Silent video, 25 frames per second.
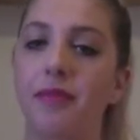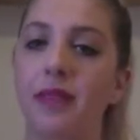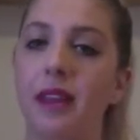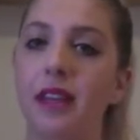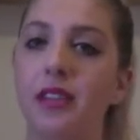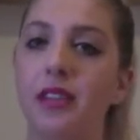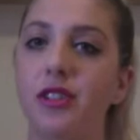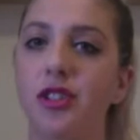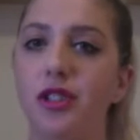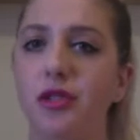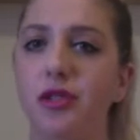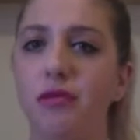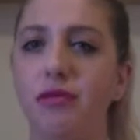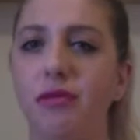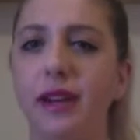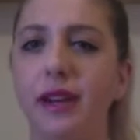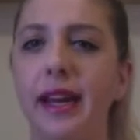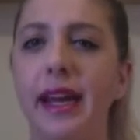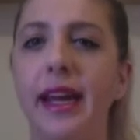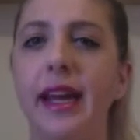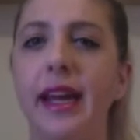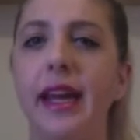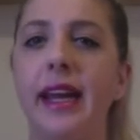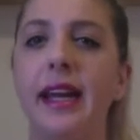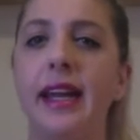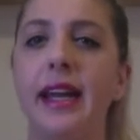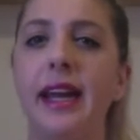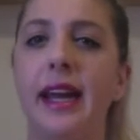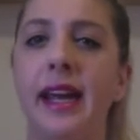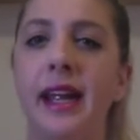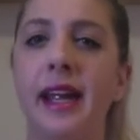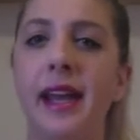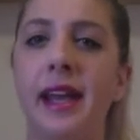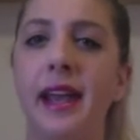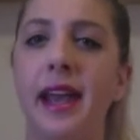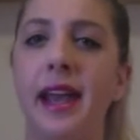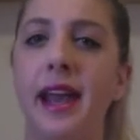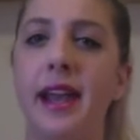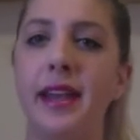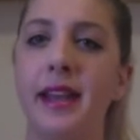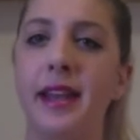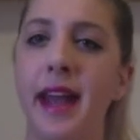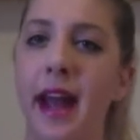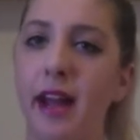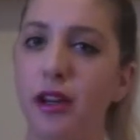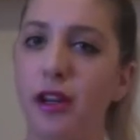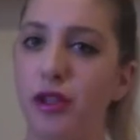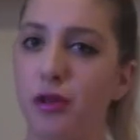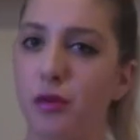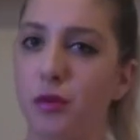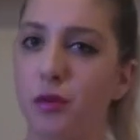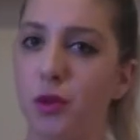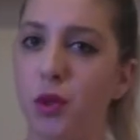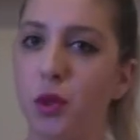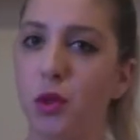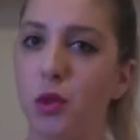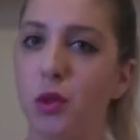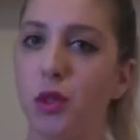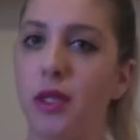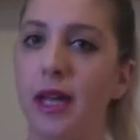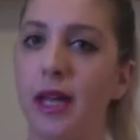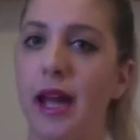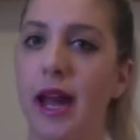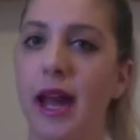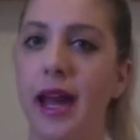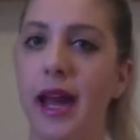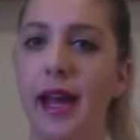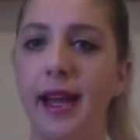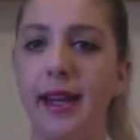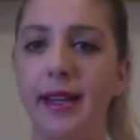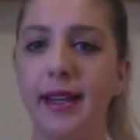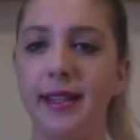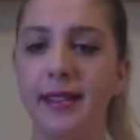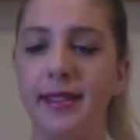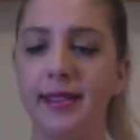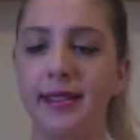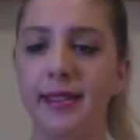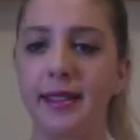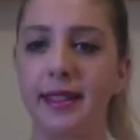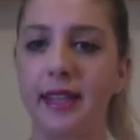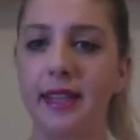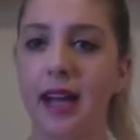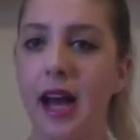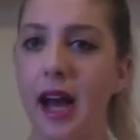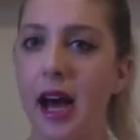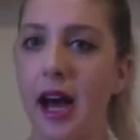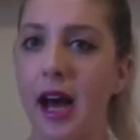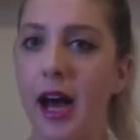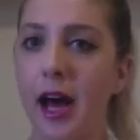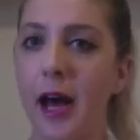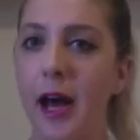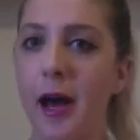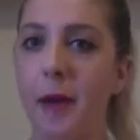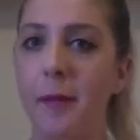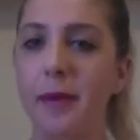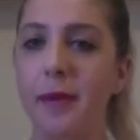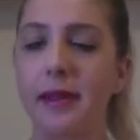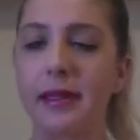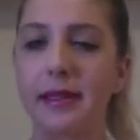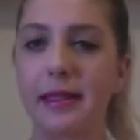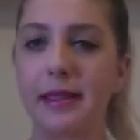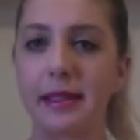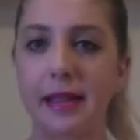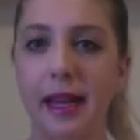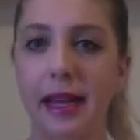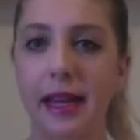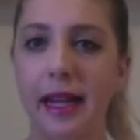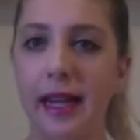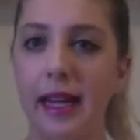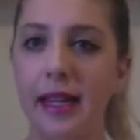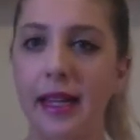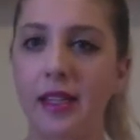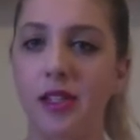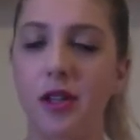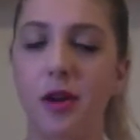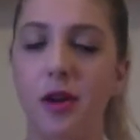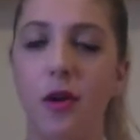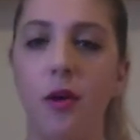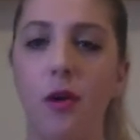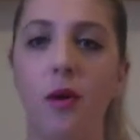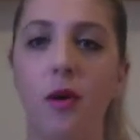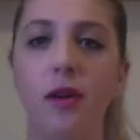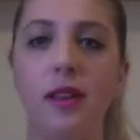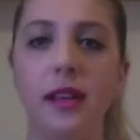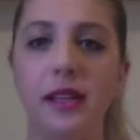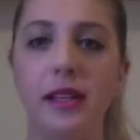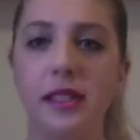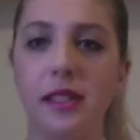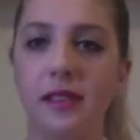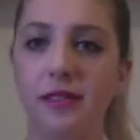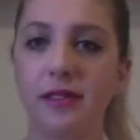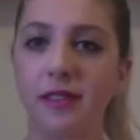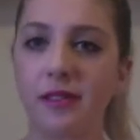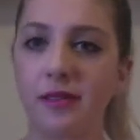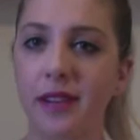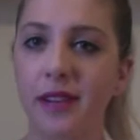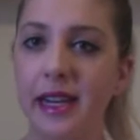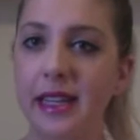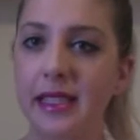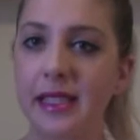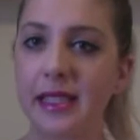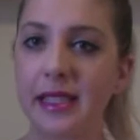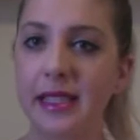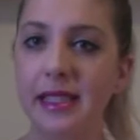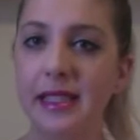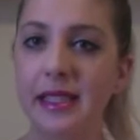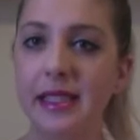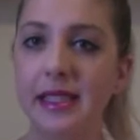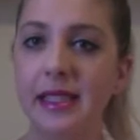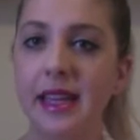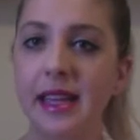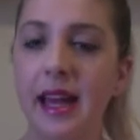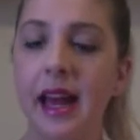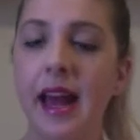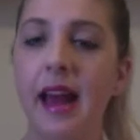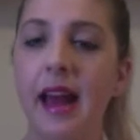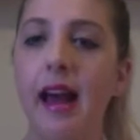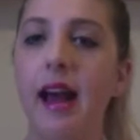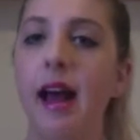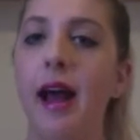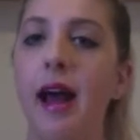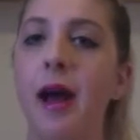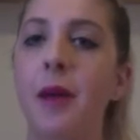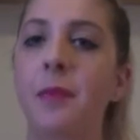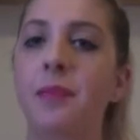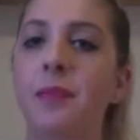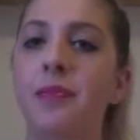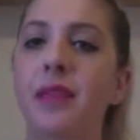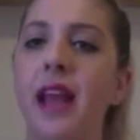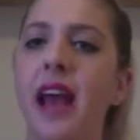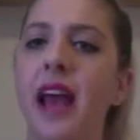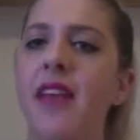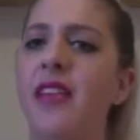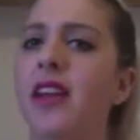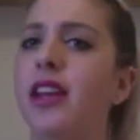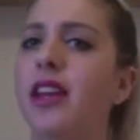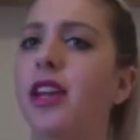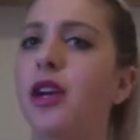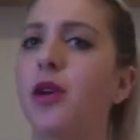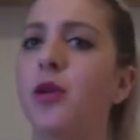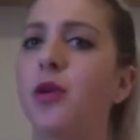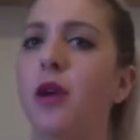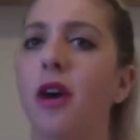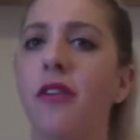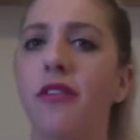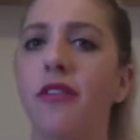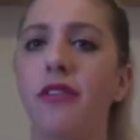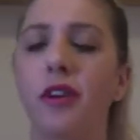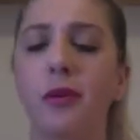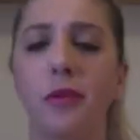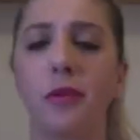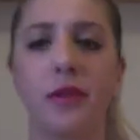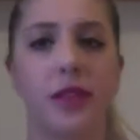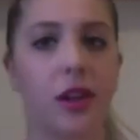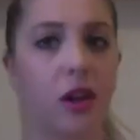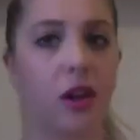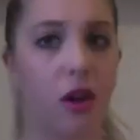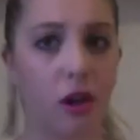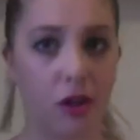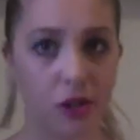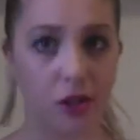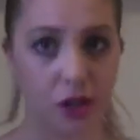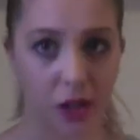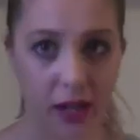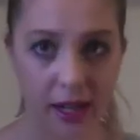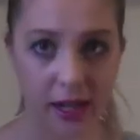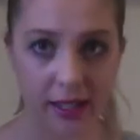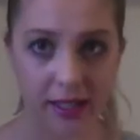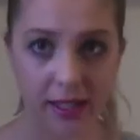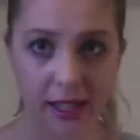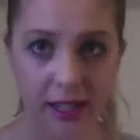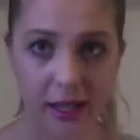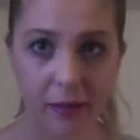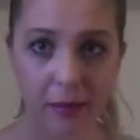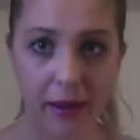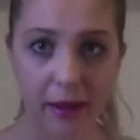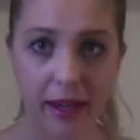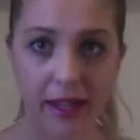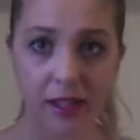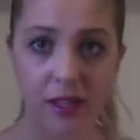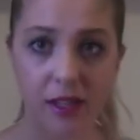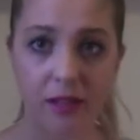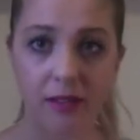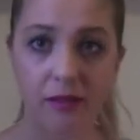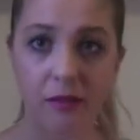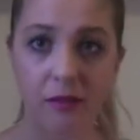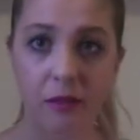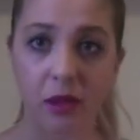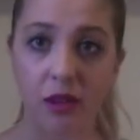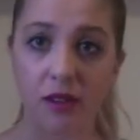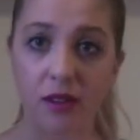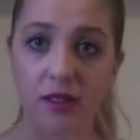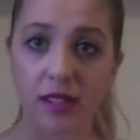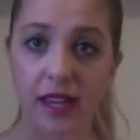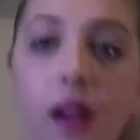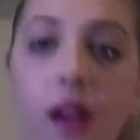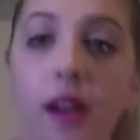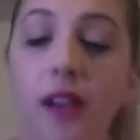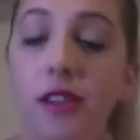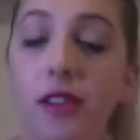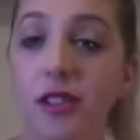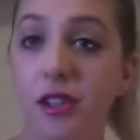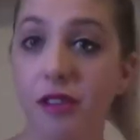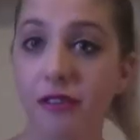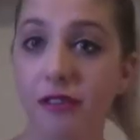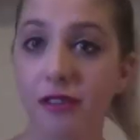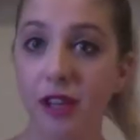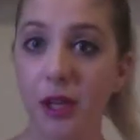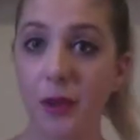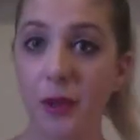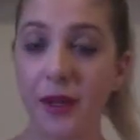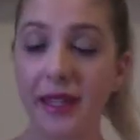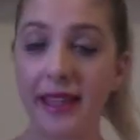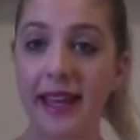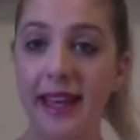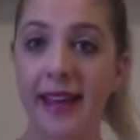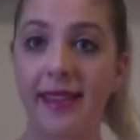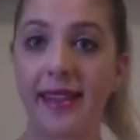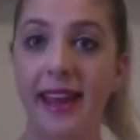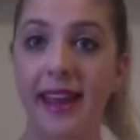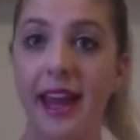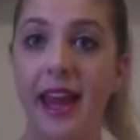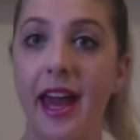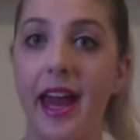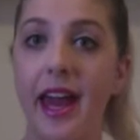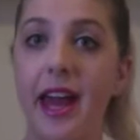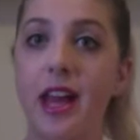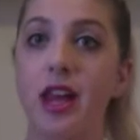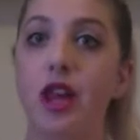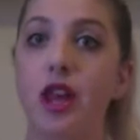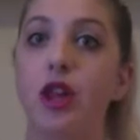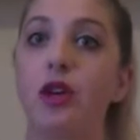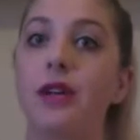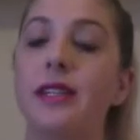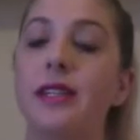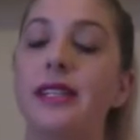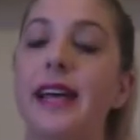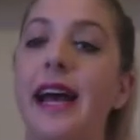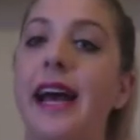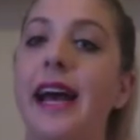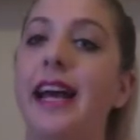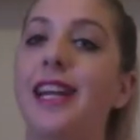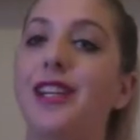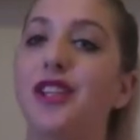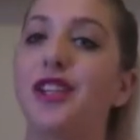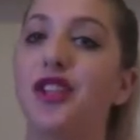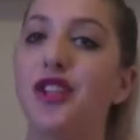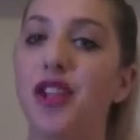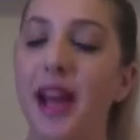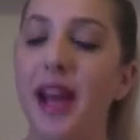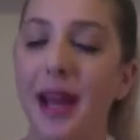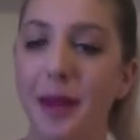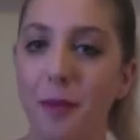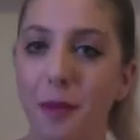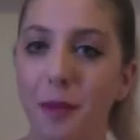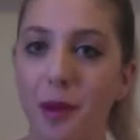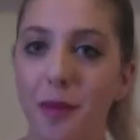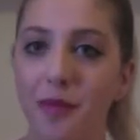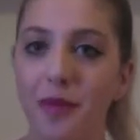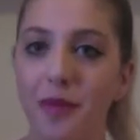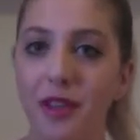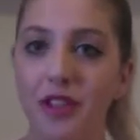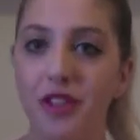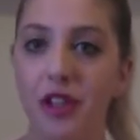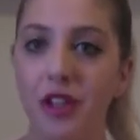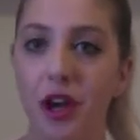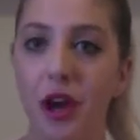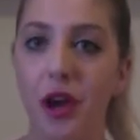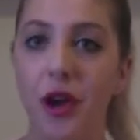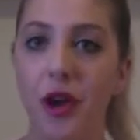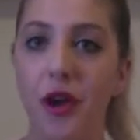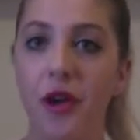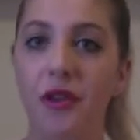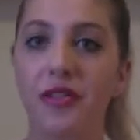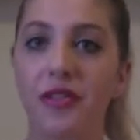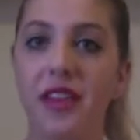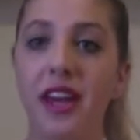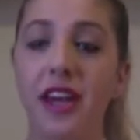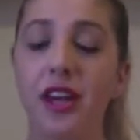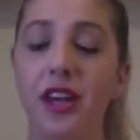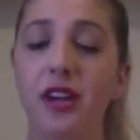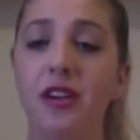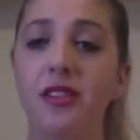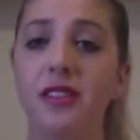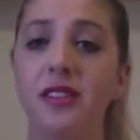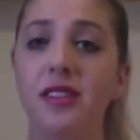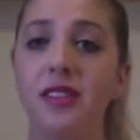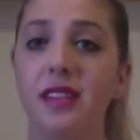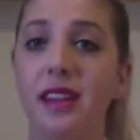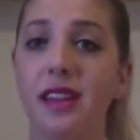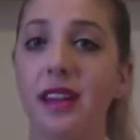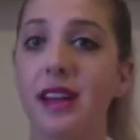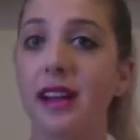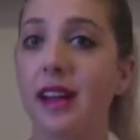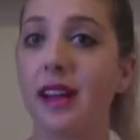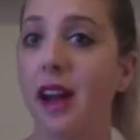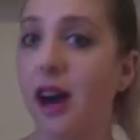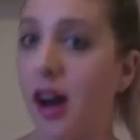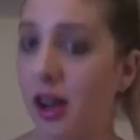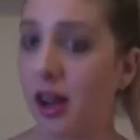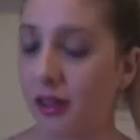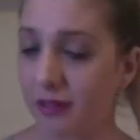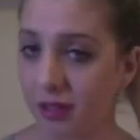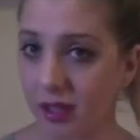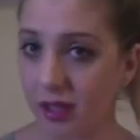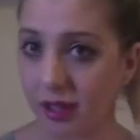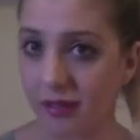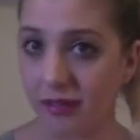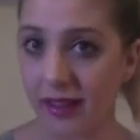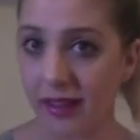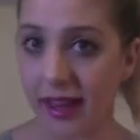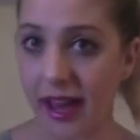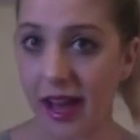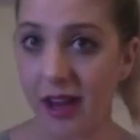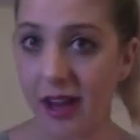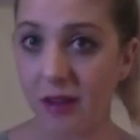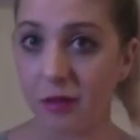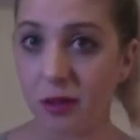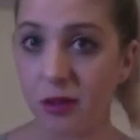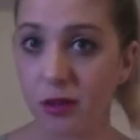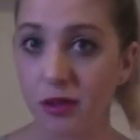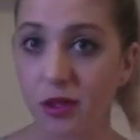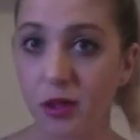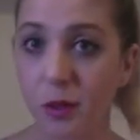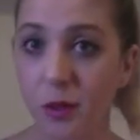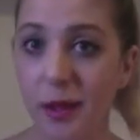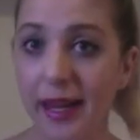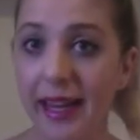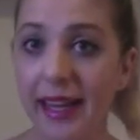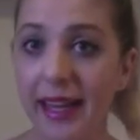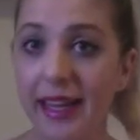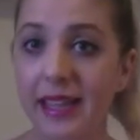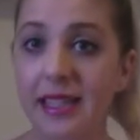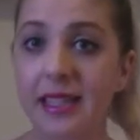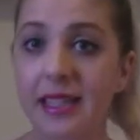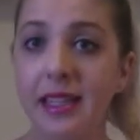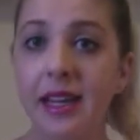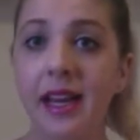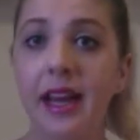serene and natural and calm and sunny, so all these different reasons. And then you'd offer it with a contrasting piece of music. So following that, they looked at shape. So they used the Carnival of the Animals suite,